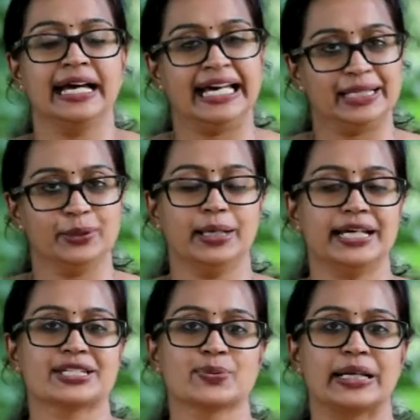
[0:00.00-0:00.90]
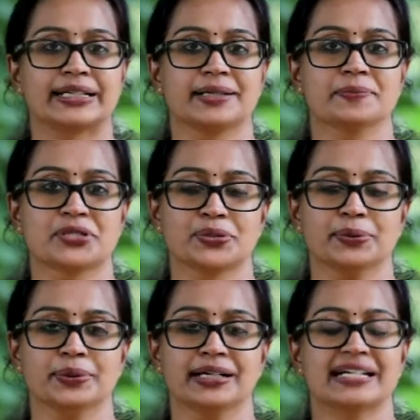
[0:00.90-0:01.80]
Hello and welcome
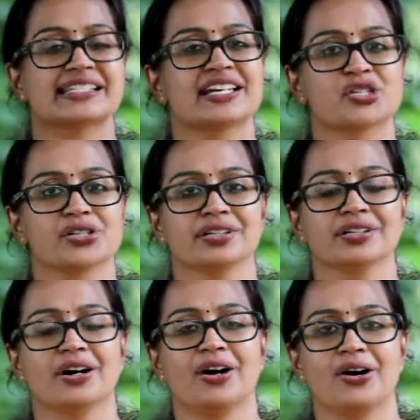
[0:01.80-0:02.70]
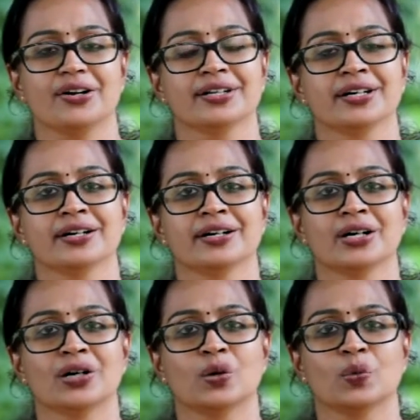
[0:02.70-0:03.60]
to a session on
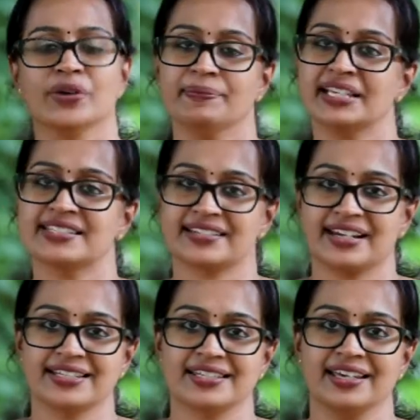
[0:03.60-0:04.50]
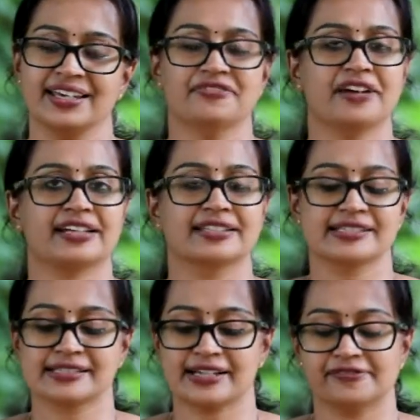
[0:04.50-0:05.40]
women's writing. In fact,
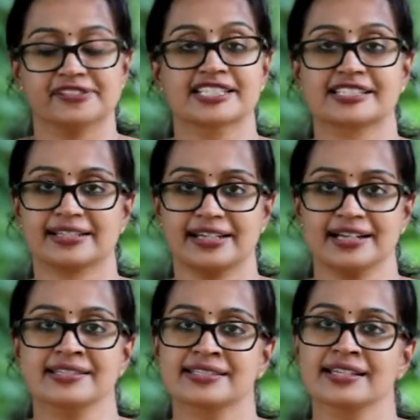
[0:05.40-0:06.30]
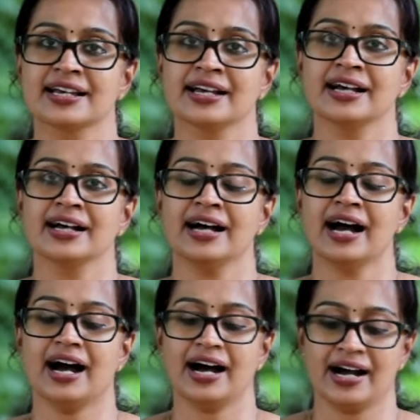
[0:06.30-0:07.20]
this is our first class.
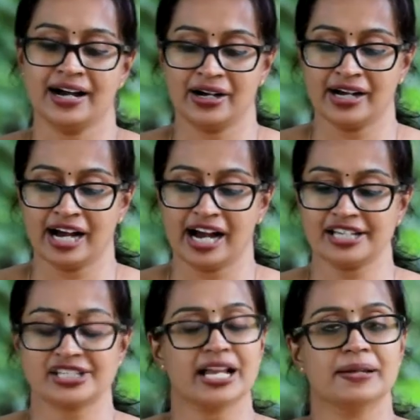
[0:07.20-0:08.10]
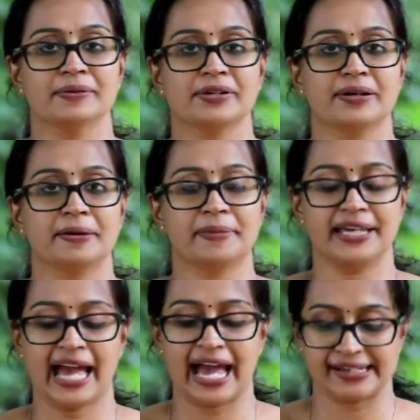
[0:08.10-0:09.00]
I shall
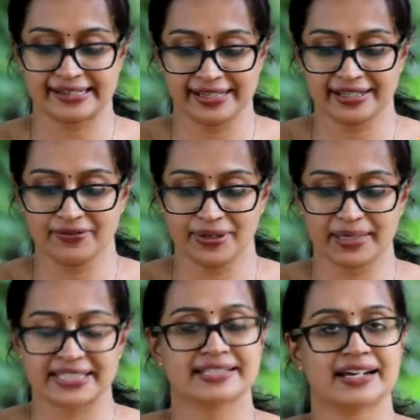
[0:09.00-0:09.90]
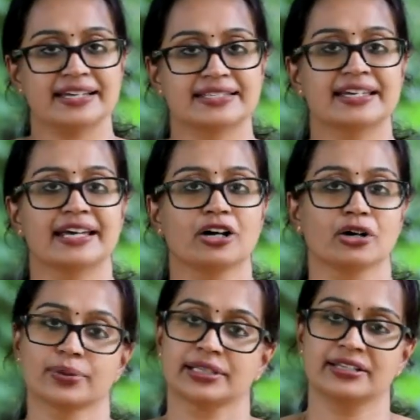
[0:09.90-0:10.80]
be handling women's writing
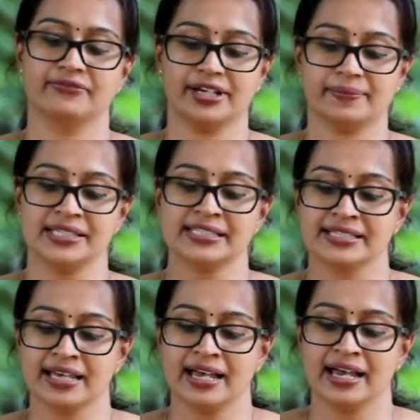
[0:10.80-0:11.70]
along with Divya Miss,